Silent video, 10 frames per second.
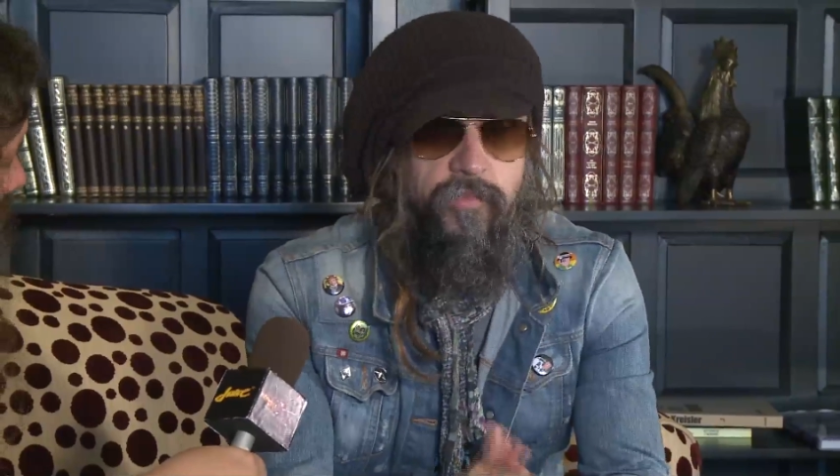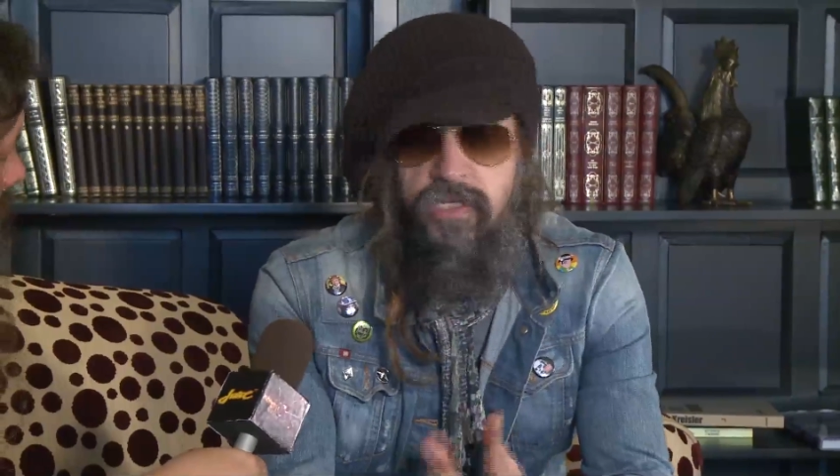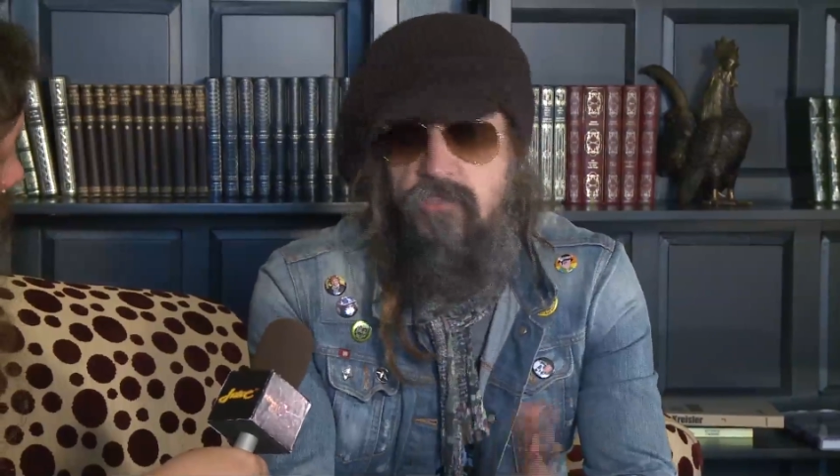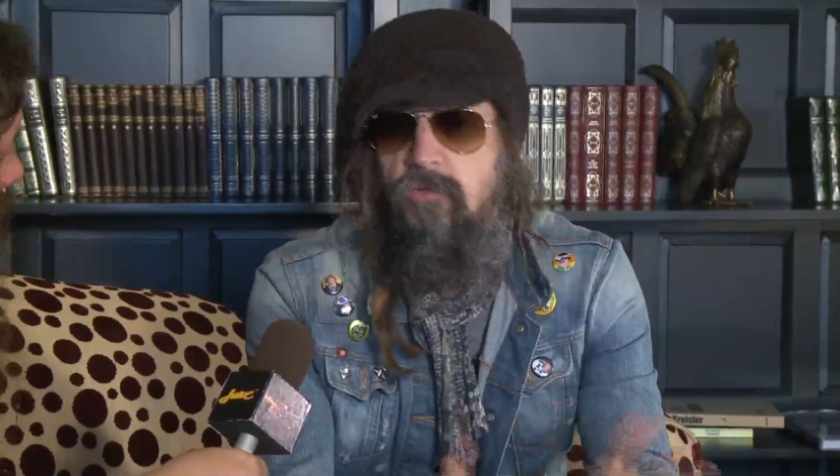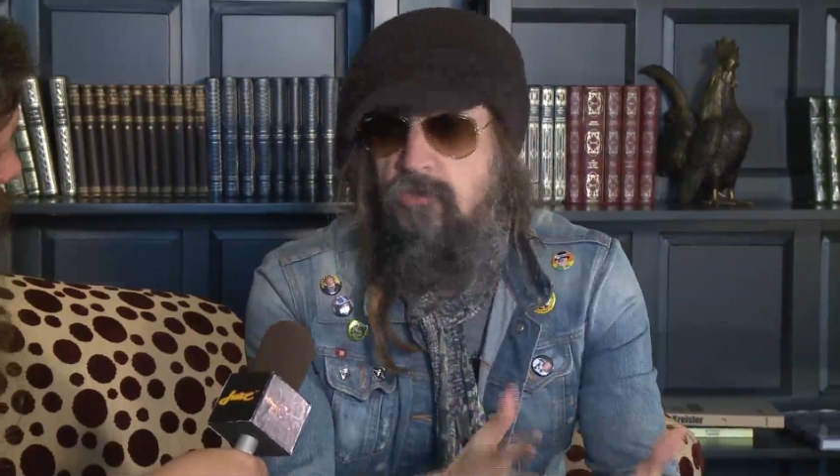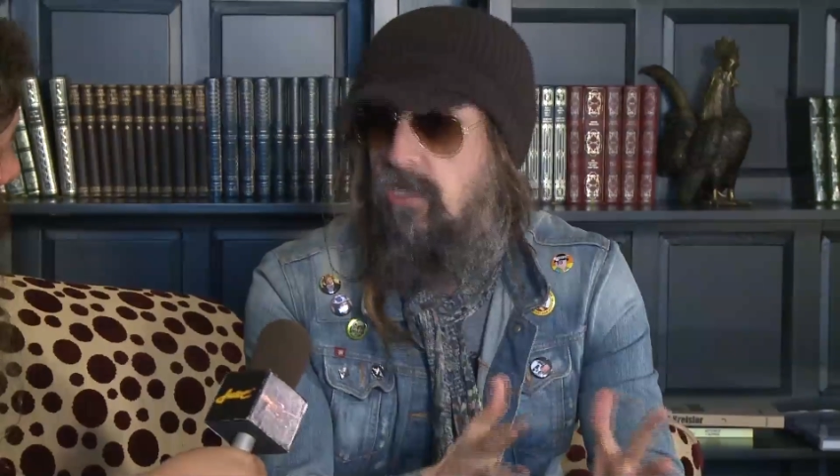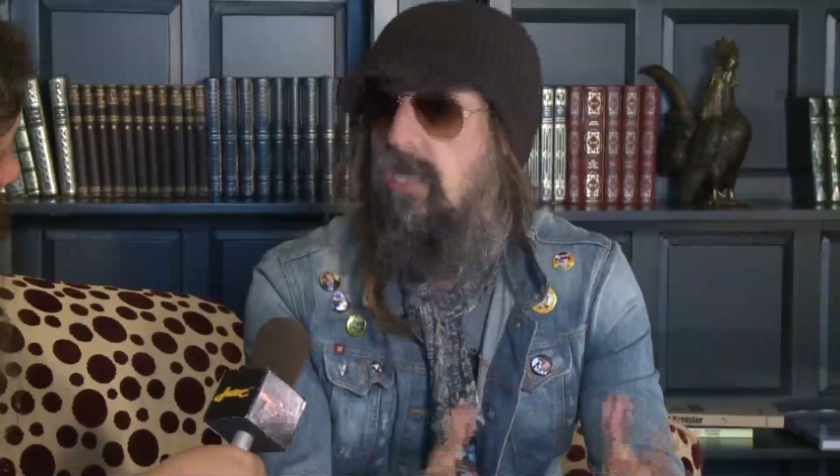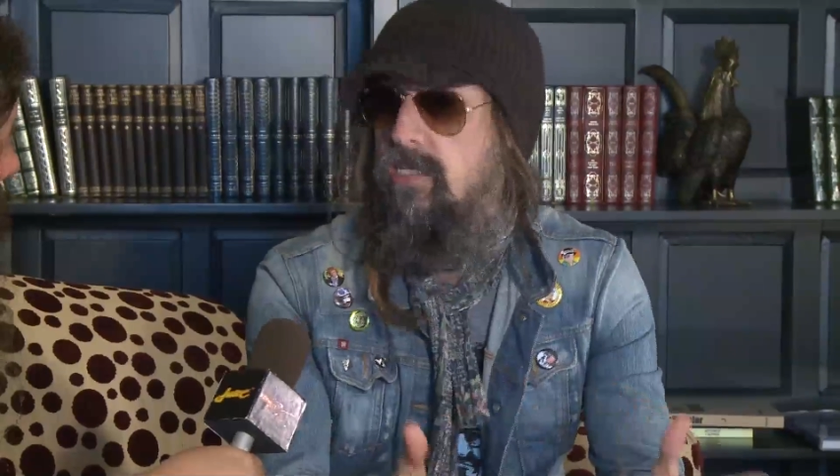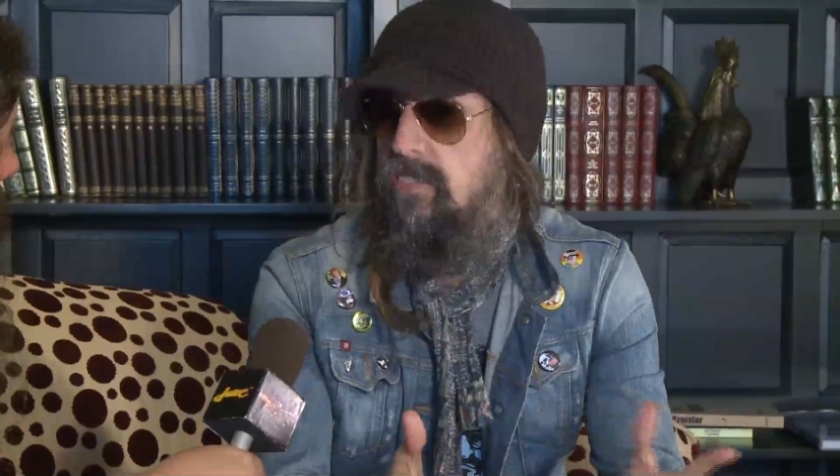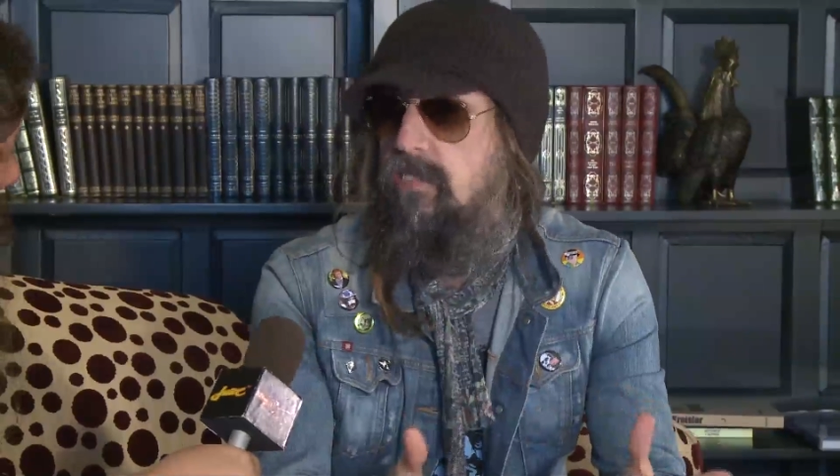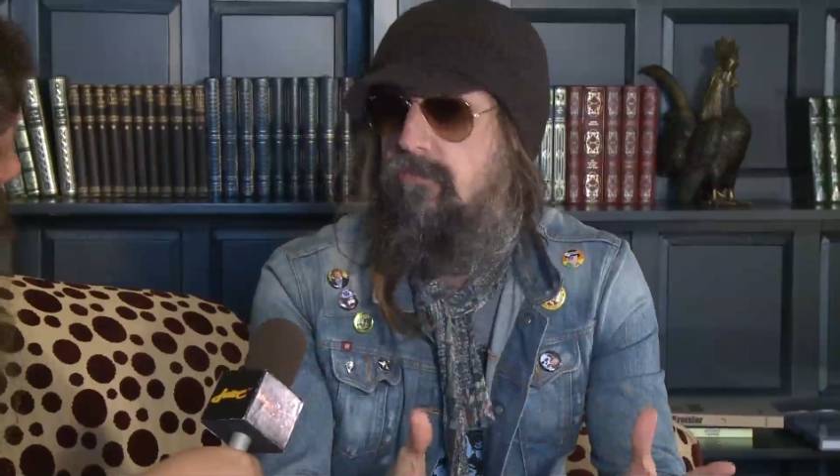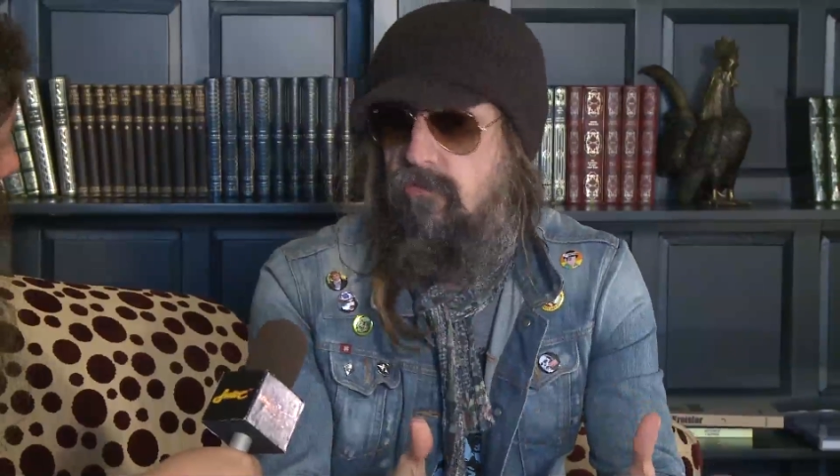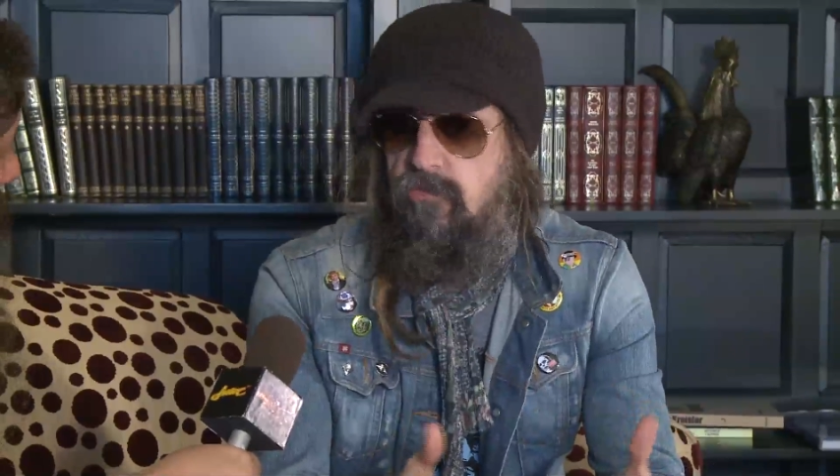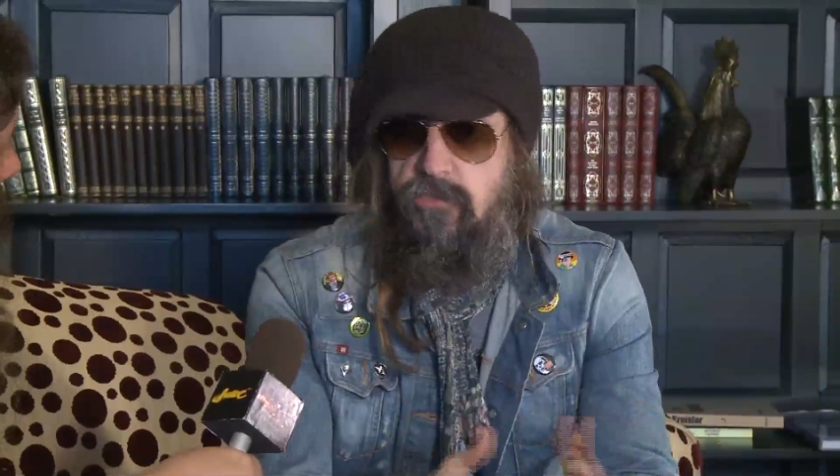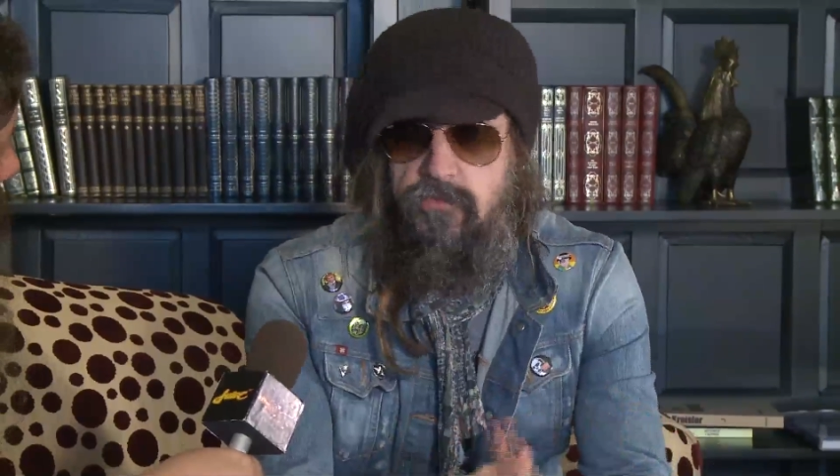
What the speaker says: but actually it was an idea first.